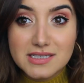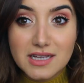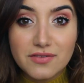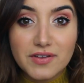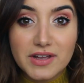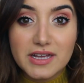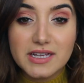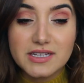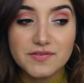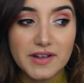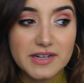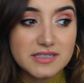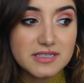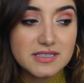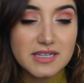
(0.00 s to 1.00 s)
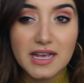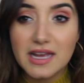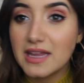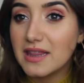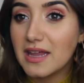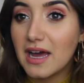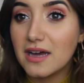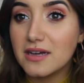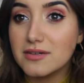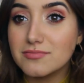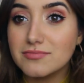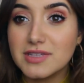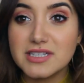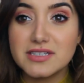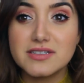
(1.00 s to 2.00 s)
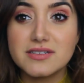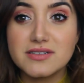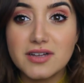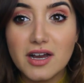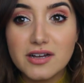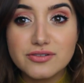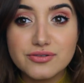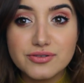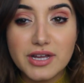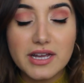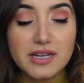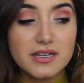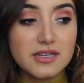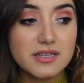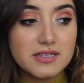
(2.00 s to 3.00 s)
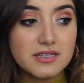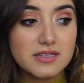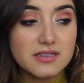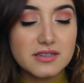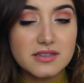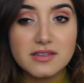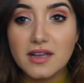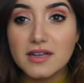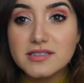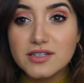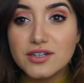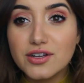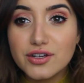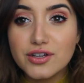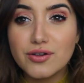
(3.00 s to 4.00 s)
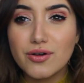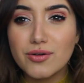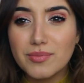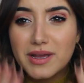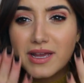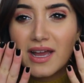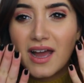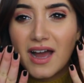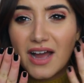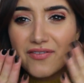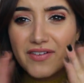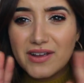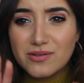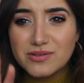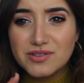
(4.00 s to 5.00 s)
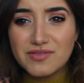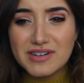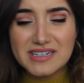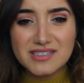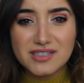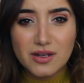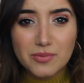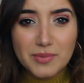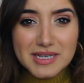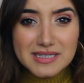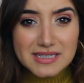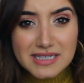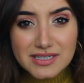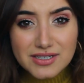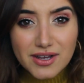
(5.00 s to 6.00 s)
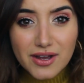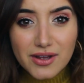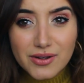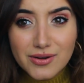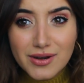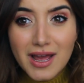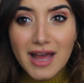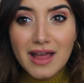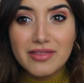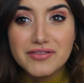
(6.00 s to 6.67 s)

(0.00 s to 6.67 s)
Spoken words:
Guys, I think it's fair to say that this turtleneck doesn't look cute on me. I think it also really doesn't go with my skin tone.